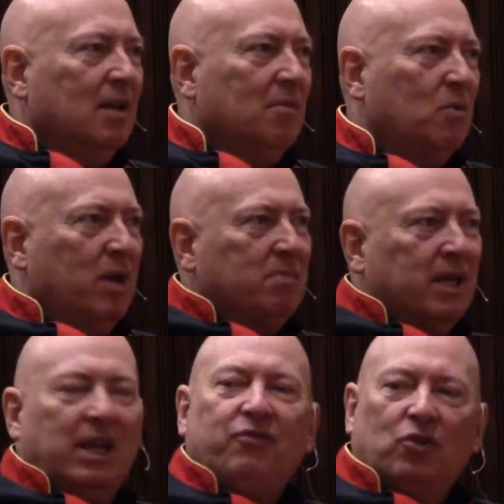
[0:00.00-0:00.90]
But when my
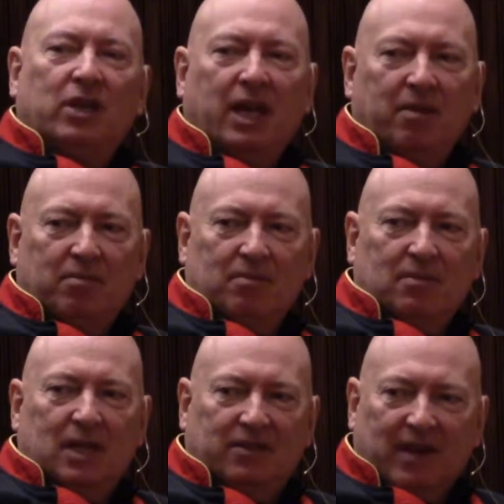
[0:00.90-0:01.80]
nephew came
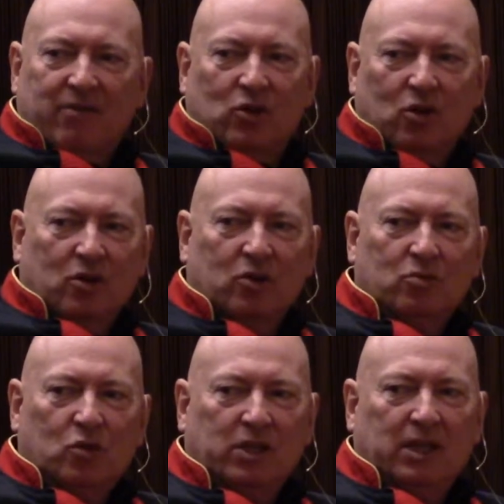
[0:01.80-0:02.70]
at 5 o'clock in the
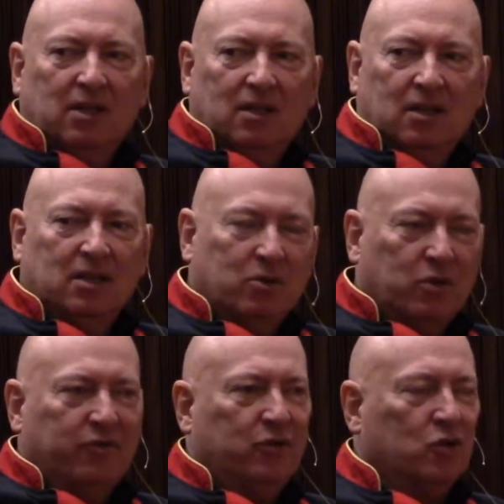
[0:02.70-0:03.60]
morning, because I was the
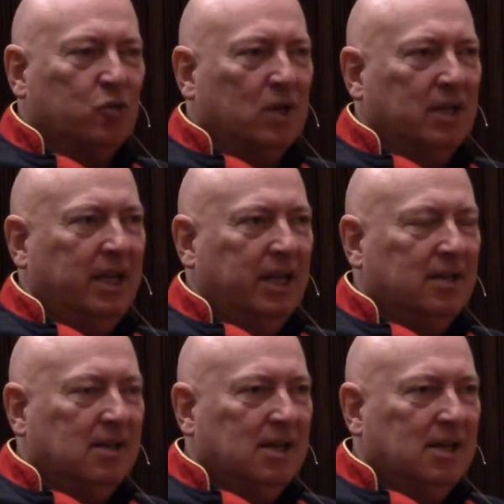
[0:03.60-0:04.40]
first one there,